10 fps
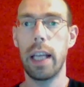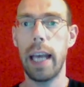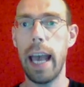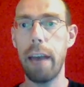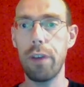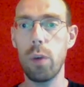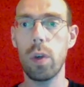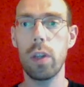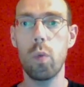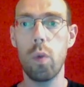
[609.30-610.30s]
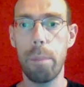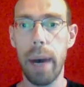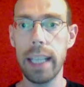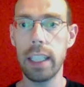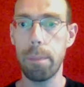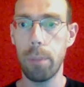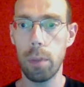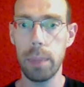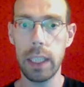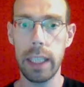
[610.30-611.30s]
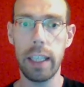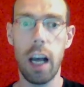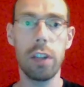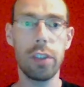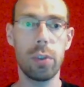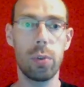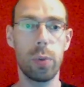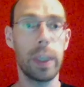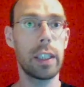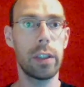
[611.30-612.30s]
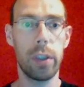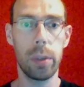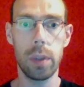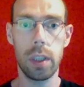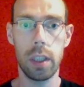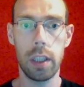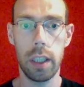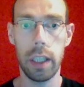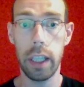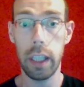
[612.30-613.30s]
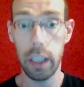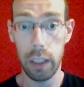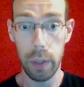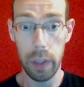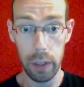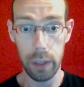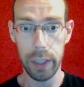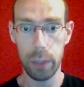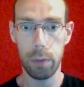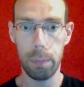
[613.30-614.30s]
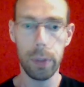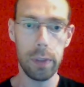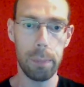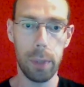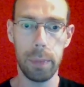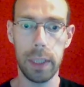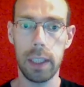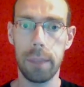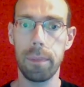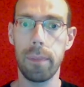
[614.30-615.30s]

Everyone who buys a permit can also trade those bought permits.